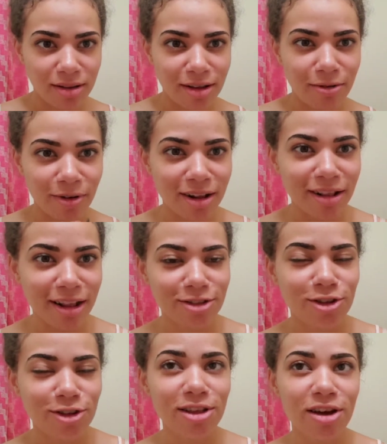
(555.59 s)
I want to
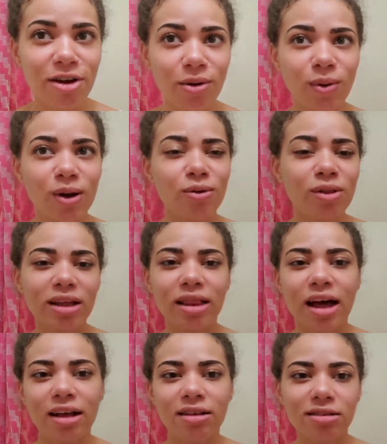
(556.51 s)
let you know it only
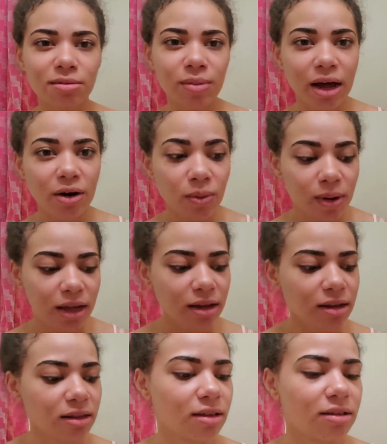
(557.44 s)
lasts about a
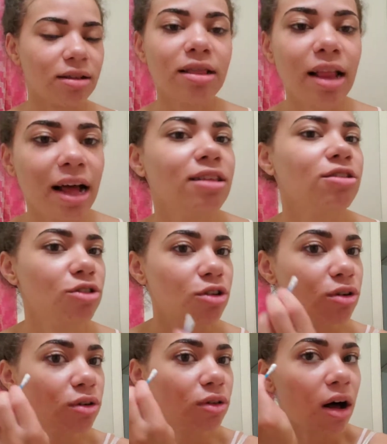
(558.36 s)
week. It doesn't last
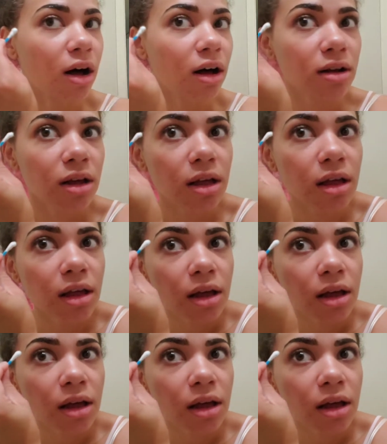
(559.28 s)
too long.